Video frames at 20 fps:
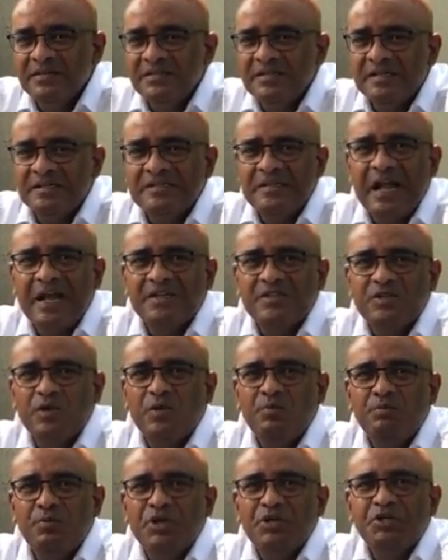to tax
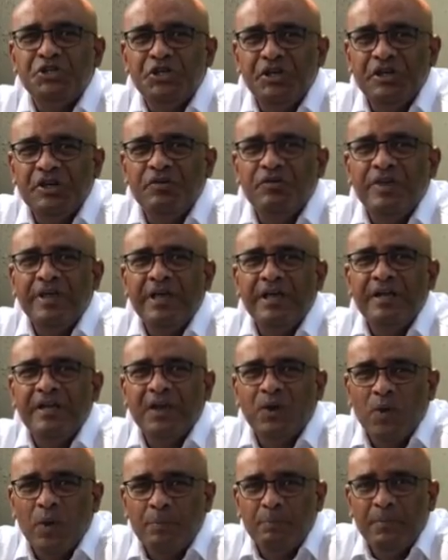on machinery and
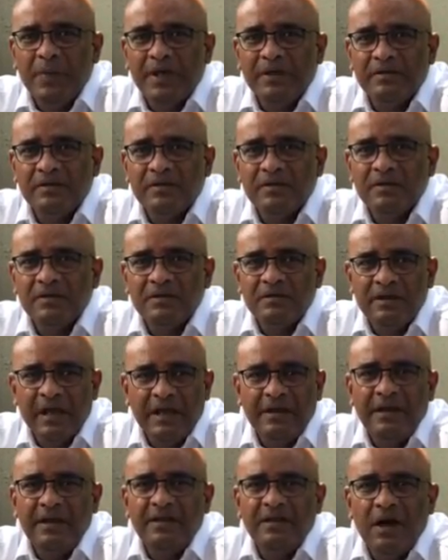equipment
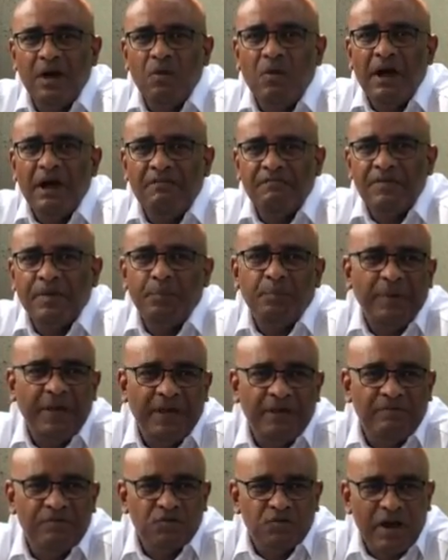that they now have to
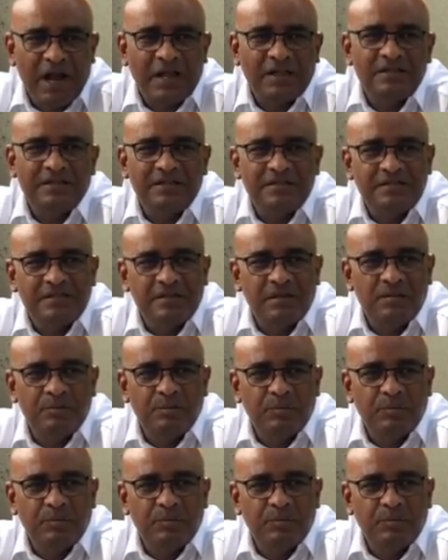pay, tractors,